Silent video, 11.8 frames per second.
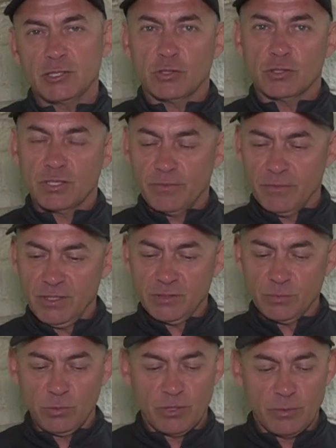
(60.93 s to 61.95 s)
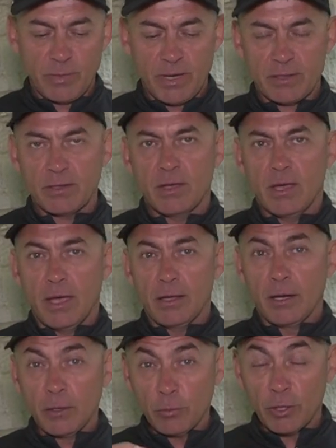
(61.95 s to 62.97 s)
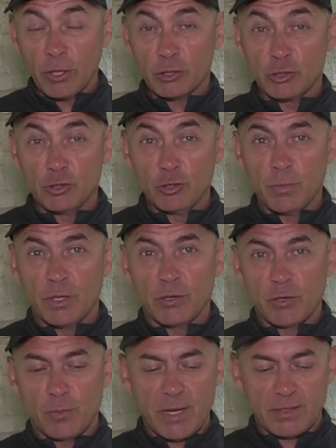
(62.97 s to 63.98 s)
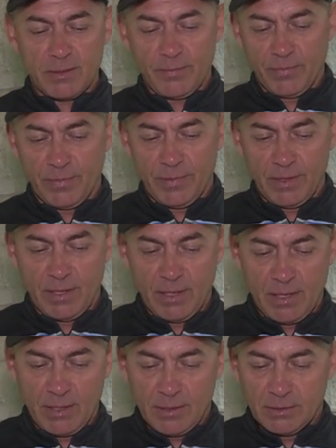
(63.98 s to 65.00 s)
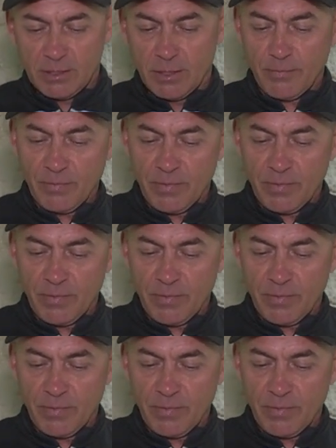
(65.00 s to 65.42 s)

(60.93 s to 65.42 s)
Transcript: sharks have a very small little mouth and you don't want to go too big on your bait. So